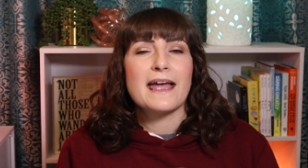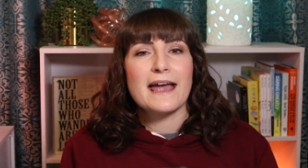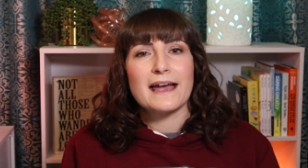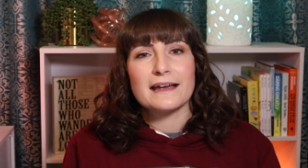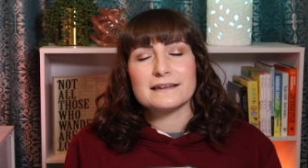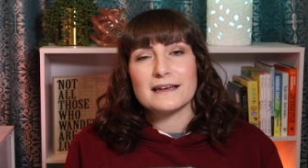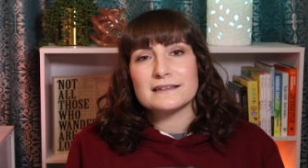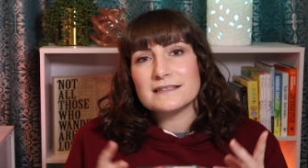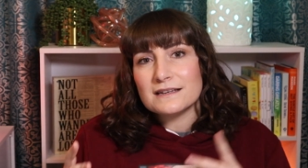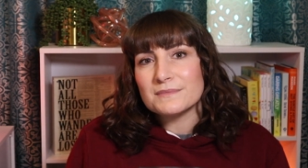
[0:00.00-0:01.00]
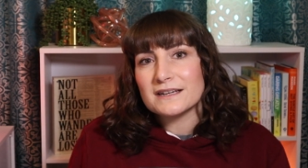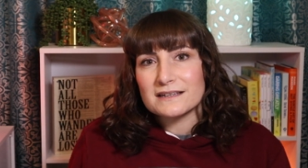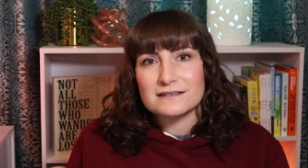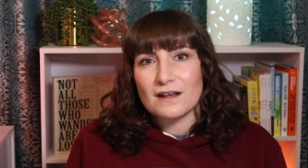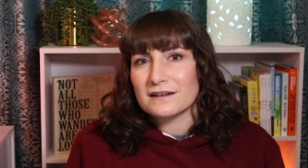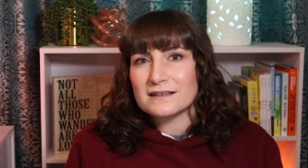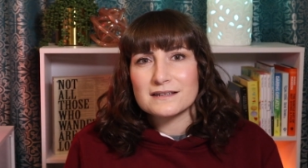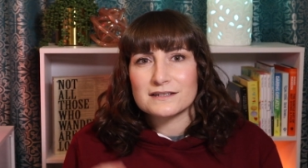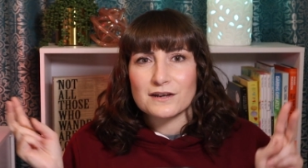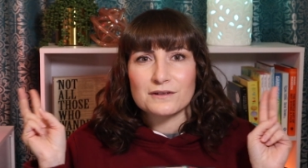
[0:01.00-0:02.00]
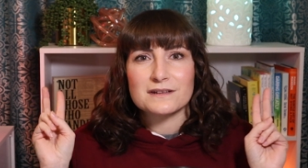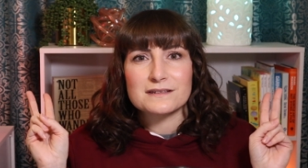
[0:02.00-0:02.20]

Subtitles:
and a demon is not necessarily